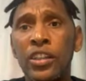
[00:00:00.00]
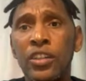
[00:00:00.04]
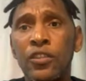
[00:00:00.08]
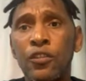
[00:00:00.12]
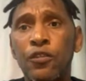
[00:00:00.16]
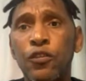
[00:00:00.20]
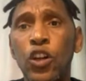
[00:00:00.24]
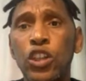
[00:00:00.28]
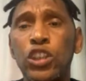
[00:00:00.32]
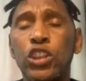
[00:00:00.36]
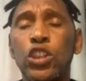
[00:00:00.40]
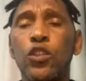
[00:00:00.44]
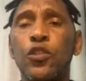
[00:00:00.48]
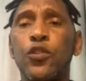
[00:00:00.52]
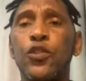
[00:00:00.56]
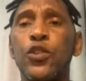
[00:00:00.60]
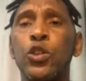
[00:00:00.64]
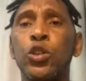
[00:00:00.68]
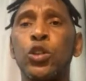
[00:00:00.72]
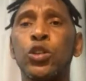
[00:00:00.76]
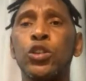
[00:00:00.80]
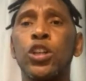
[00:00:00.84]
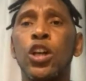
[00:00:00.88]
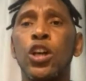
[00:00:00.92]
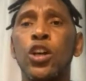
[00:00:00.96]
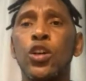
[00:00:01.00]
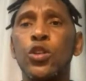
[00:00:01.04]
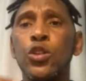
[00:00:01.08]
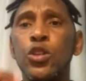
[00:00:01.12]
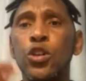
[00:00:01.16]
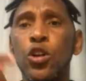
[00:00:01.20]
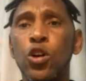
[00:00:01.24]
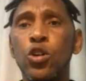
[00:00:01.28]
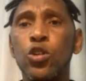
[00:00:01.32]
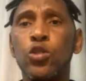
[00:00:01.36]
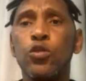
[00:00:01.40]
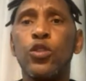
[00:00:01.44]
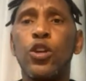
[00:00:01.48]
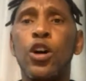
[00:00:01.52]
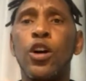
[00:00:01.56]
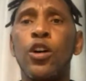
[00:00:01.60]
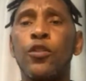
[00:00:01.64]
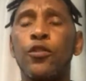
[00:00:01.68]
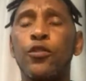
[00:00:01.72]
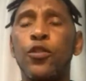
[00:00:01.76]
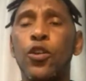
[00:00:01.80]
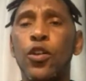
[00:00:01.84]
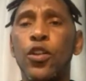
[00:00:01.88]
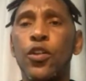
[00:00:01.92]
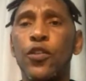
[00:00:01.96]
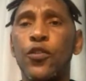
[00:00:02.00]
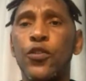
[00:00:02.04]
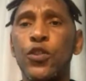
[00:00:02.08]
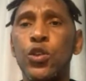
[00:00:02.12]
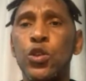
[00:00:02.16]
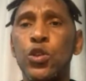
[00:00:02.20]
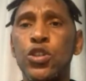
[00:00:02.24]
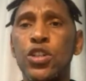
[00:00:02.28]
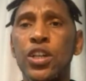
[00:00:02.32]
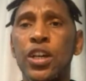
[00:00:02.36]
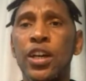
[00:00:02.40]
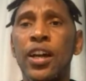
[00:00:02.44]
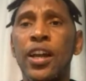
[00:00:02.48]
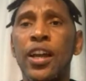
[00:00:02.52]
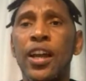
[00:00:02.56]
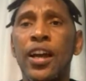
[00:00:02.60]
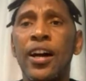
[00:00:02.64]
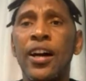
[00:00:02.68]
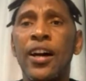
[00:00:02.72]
fossil fuels, for the future.